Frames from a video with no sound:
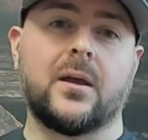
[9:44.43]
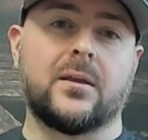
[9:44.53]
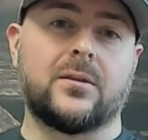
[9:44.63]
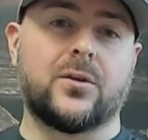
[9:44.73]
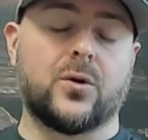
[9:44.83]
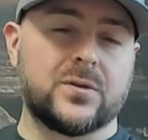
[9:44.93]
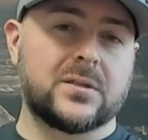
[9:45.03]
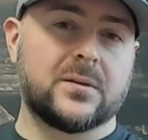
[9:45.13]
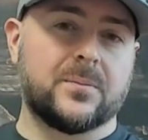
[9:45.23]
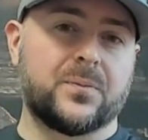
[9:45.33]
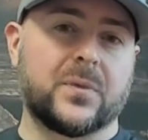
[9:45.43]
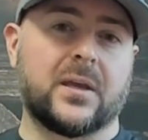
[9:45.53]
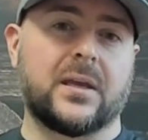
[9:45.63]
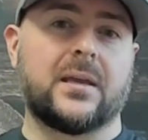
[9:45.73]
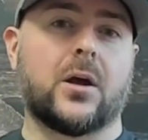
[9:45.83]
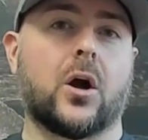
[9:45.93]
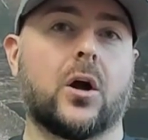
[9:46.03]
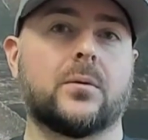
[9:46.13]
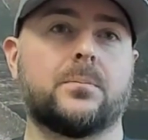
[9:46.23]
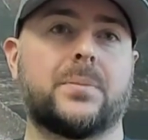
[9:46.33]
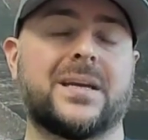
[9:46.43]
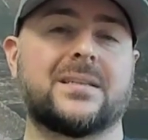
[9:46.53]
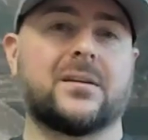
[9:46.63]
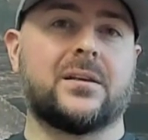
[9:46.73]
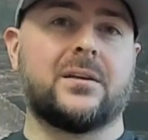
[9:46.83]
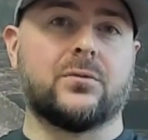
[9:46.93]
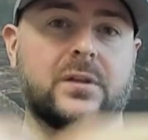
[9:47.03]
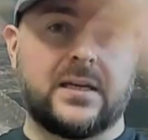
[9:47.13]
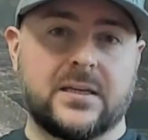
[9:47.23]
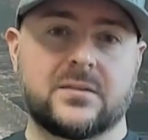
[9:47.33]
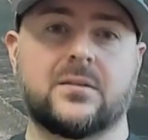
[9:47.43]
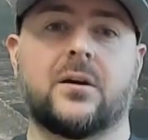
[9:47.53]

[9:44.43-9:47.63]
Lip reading: those are basically released,